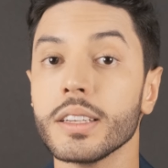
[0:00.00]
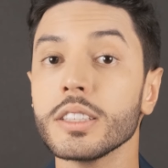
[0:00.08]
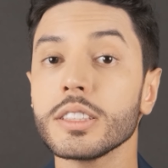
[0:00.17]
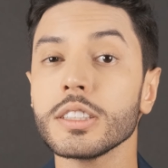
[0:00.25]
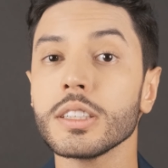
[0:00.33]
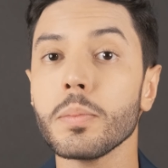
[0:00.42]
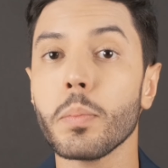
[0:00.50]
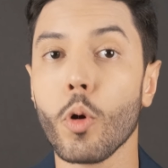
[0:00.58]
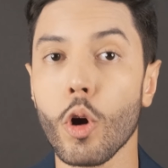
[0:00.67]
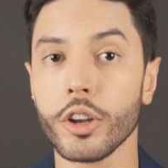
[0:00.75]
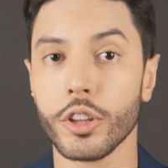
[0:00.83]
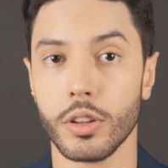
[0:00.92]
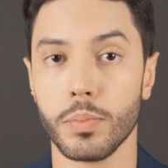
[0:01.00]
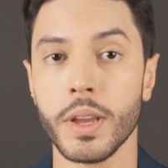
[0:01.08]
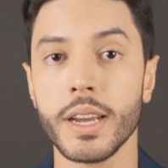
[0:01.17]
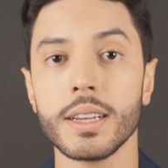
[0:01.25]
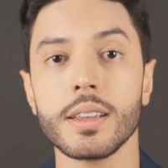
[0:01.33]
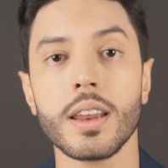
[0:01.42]
This is important
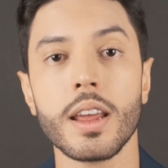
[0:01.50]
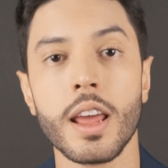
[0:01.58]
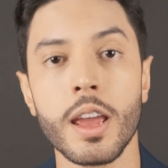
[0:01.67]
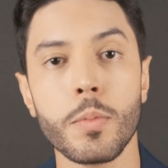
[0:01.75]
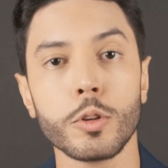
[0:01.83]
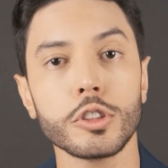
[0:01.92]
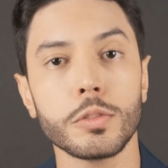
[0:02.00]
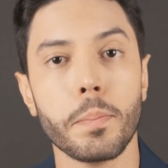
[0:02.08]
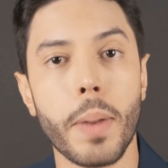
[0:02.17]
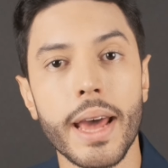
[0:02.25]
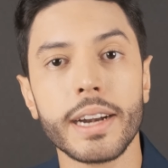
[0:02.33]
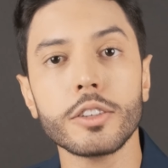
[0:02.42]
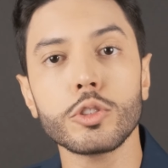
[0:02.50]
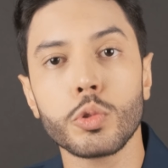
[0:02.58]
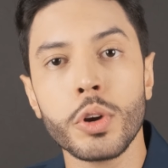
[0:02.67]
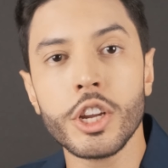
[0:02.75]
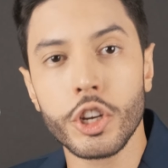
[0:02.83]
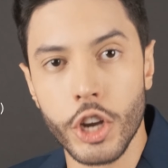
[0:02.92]
because it enables better
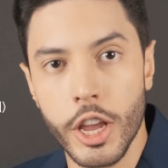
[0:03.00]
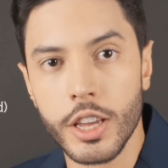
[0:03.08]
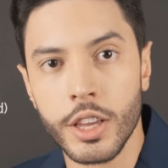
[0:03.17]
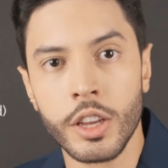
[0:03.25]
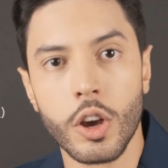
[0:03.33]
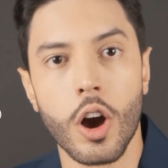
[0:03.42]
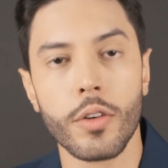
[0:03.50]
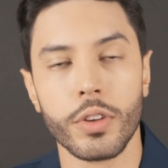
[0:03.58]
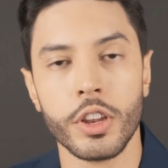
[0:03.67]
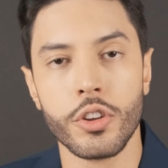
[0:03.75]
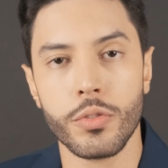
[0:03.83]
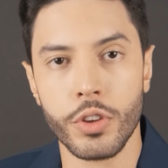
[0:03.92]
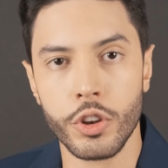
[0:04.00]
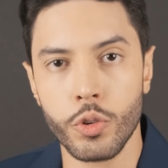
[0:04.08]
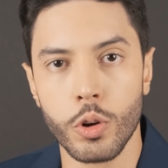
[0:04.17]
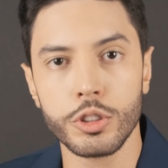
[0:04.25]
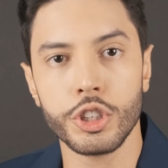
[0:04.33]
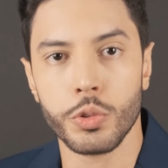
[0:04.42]
tree shaking of
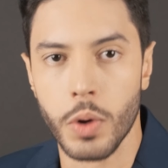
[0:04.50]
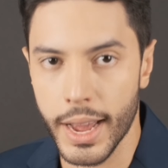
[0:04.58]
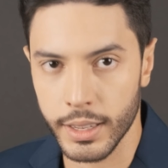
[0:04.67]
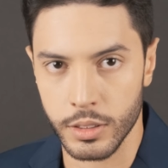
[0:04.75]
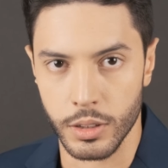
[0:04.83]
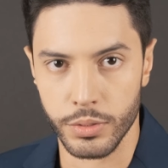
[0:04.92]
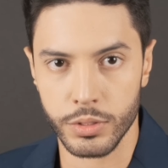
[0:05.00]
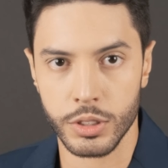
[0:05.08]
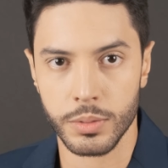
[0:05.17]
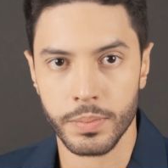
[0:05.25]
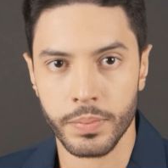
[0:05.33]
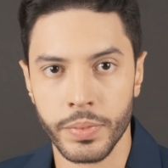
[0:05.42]
individual directives.